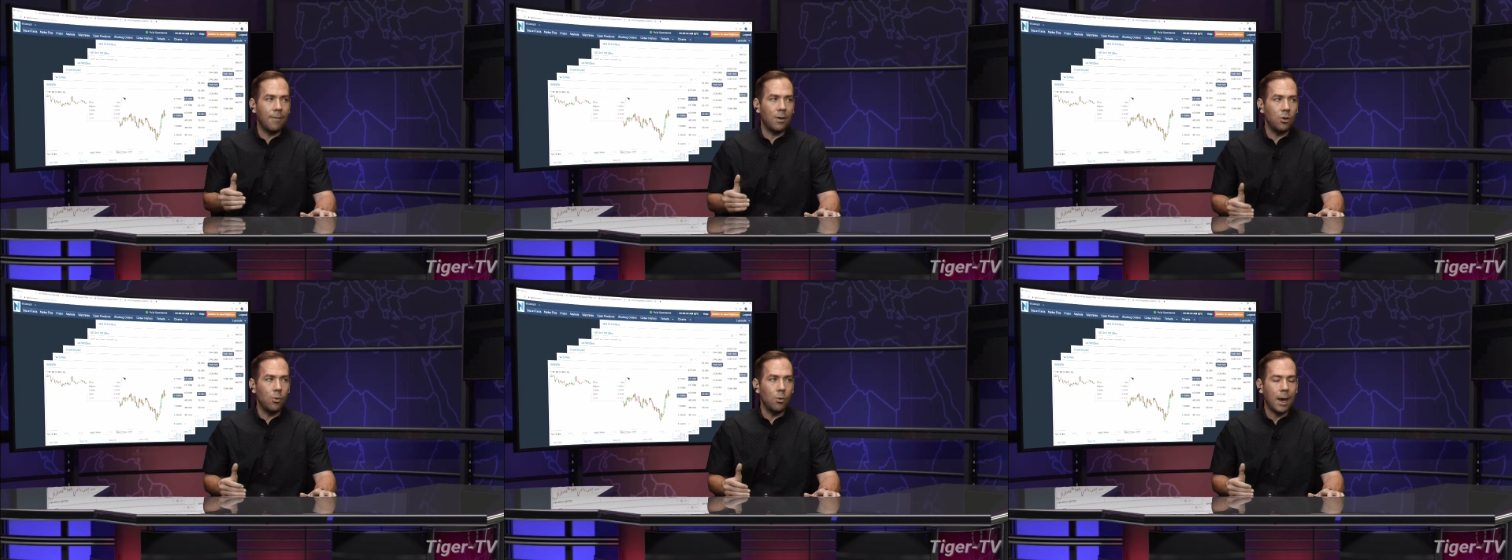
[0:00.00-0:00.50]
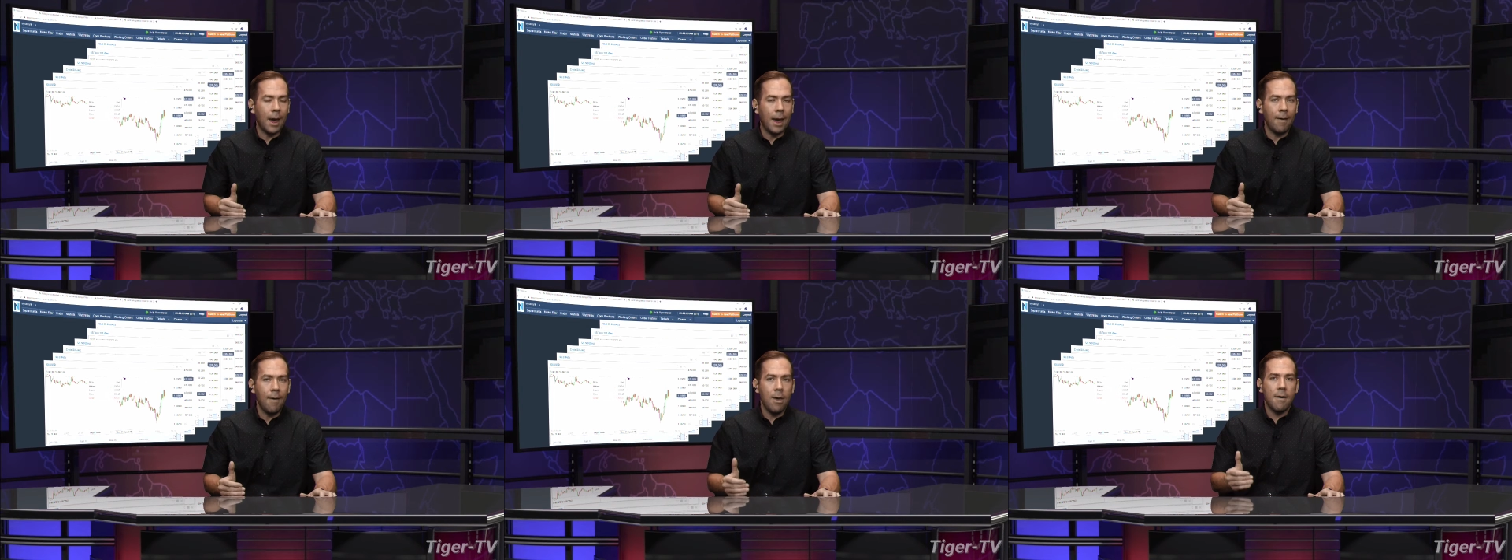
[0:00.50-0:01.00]
in the
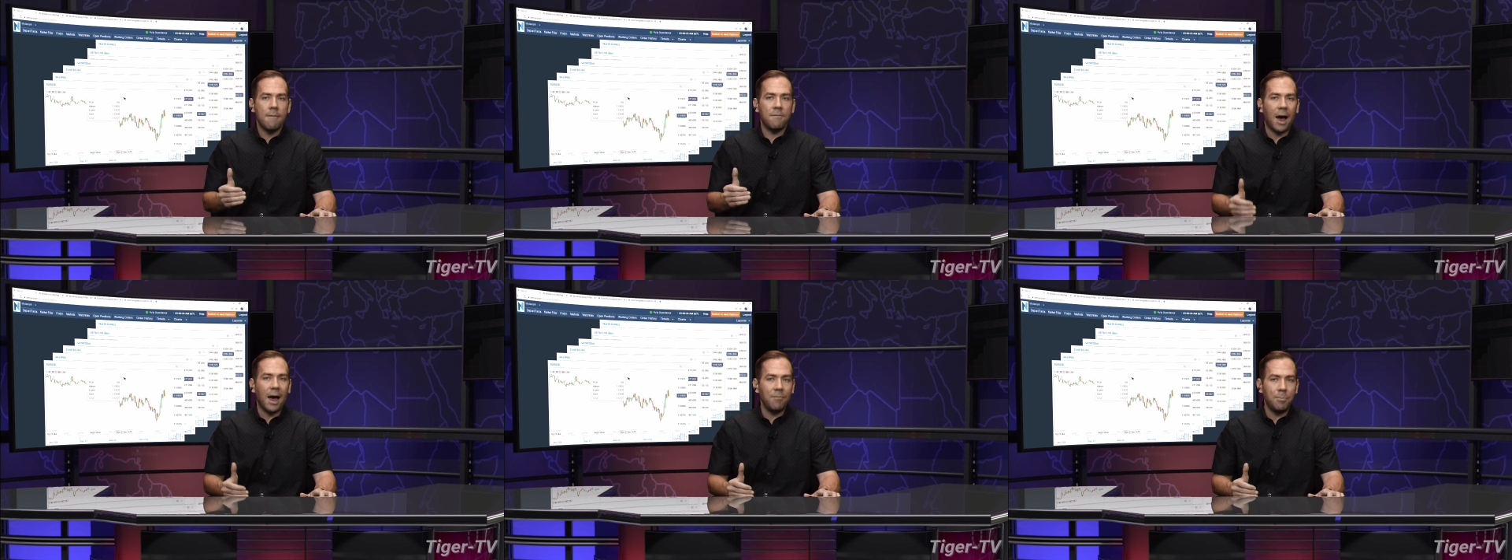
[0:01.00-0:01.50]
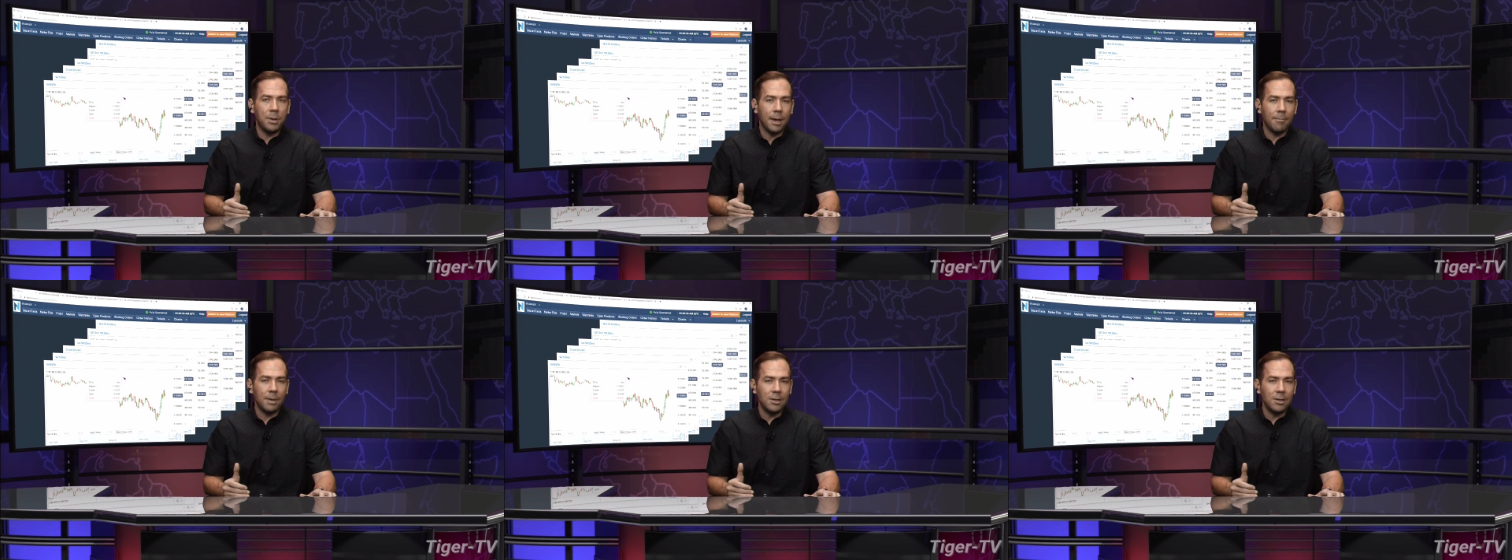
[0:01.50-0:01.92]
UK, 5 p.m.